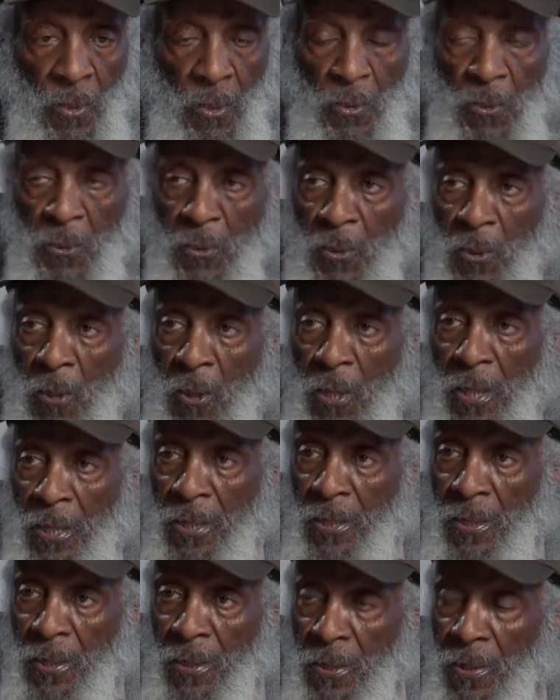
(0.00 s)
the New York
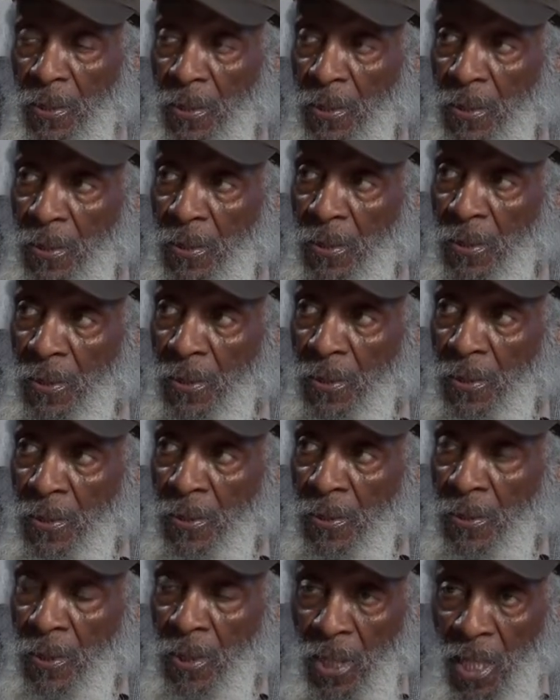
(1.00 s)

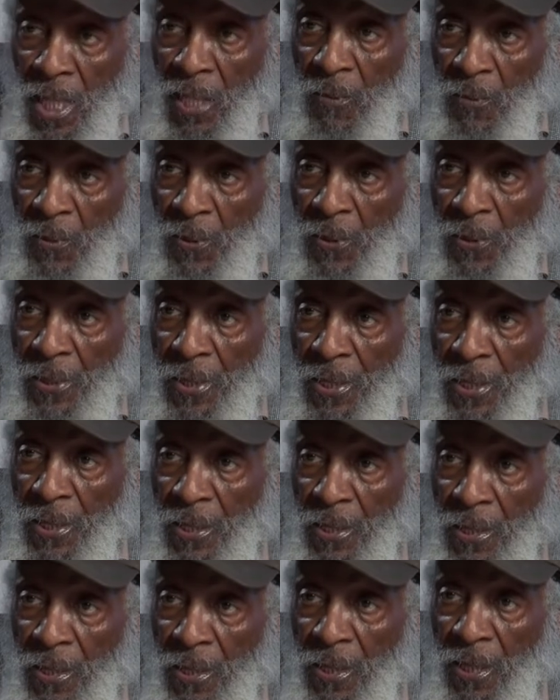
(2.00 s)
Library
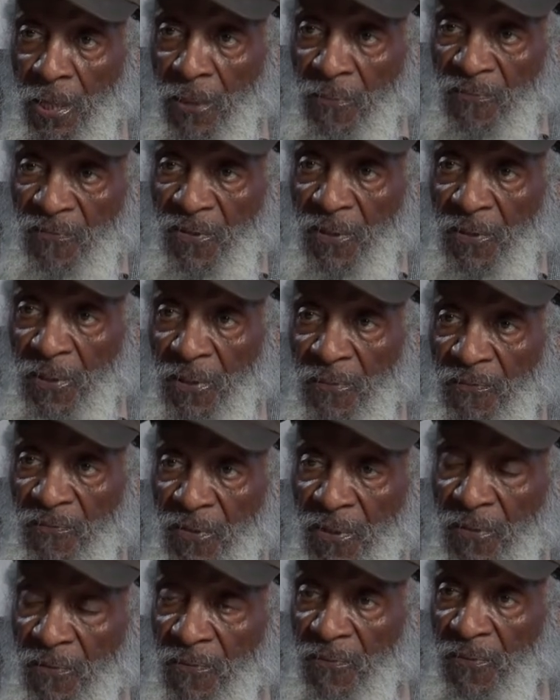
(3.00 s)
at
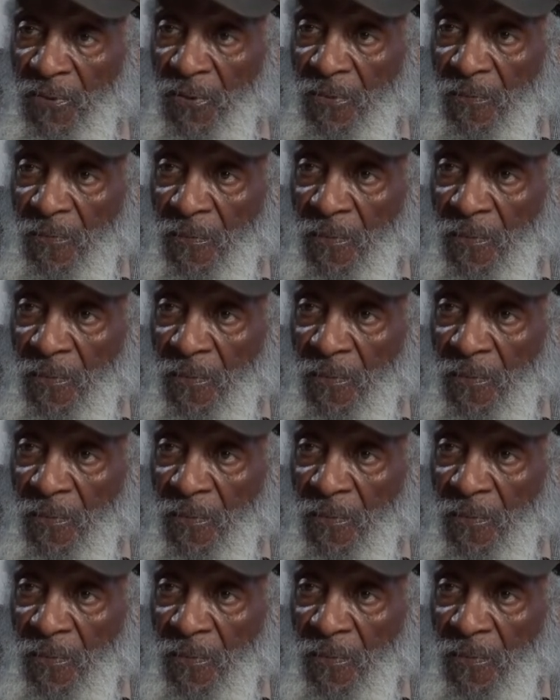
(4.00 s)
55th